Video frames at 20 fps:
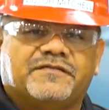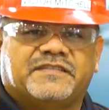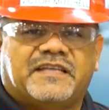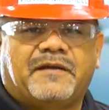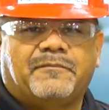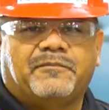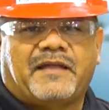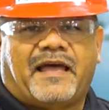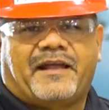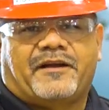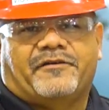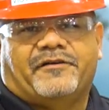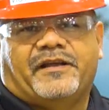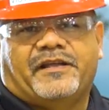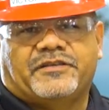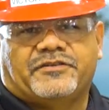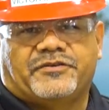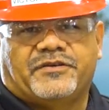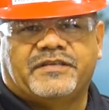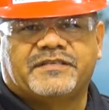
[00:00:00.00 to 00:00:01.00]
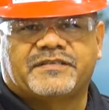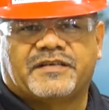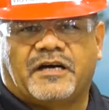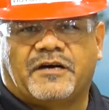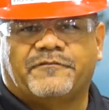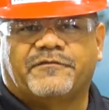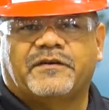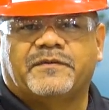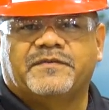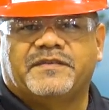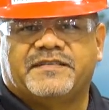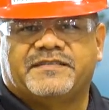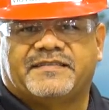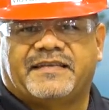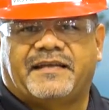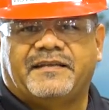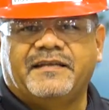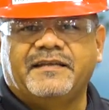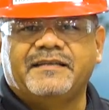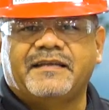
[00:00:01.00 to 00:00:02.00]
of step ladder injuries come from
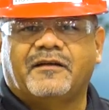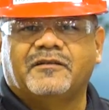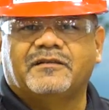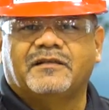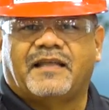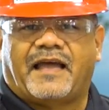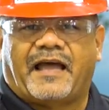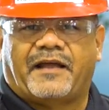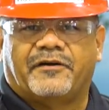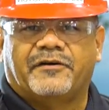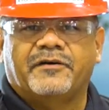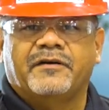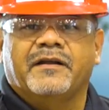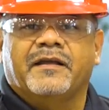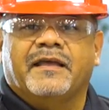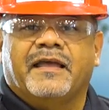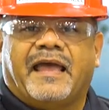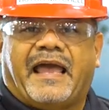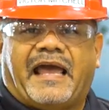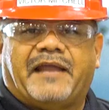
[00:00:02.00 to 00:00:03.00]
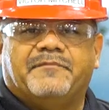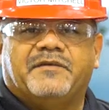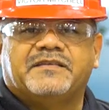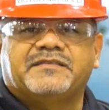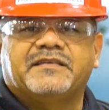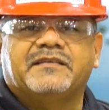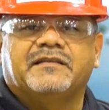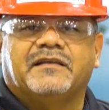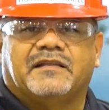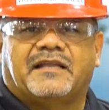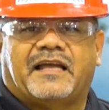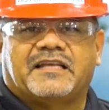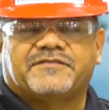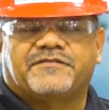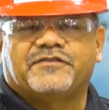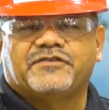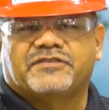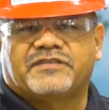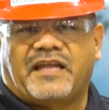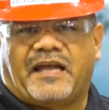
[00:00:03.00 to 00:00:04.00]
descending down the ladder and missing the last
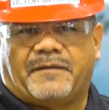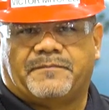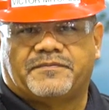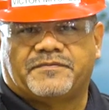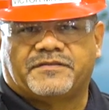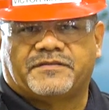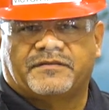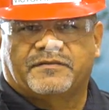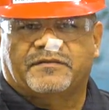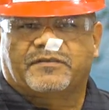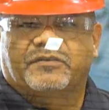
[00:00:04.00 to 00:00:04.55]
few steps.